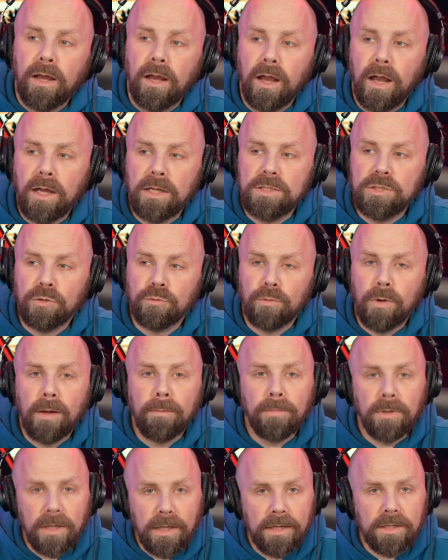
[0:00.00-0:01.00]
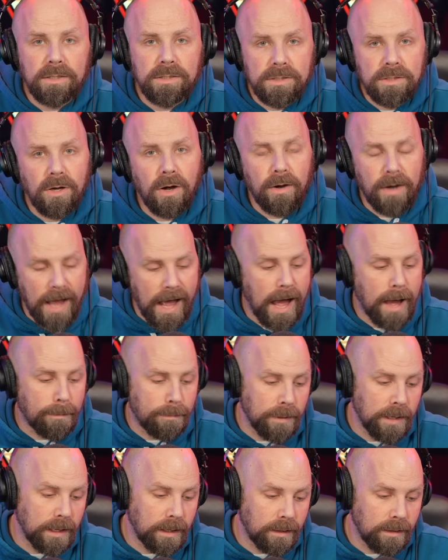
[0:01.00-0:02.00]
until rumblings start
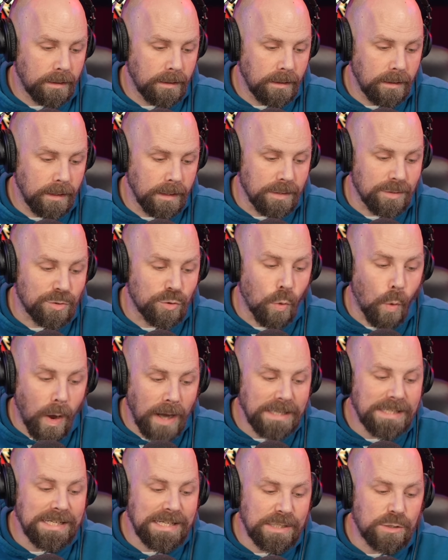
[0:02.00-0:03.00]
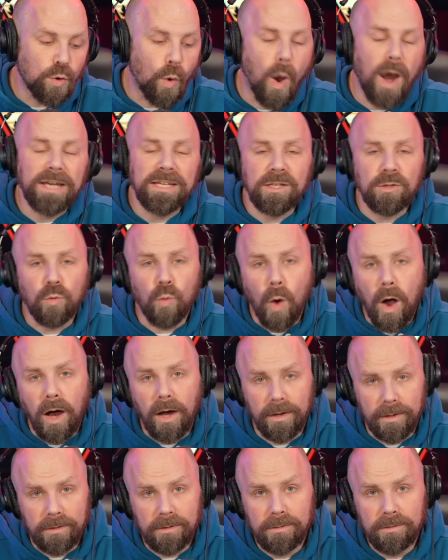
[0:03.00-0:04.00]
happening in
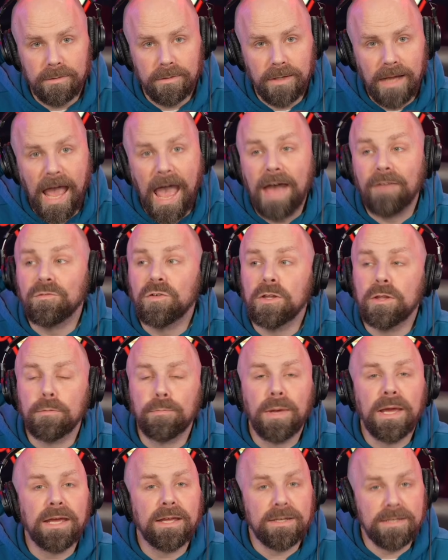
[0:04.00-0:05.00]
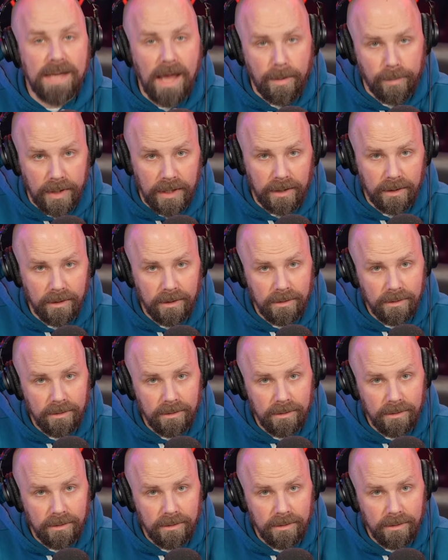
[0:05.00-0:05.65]
2021 after the pandemic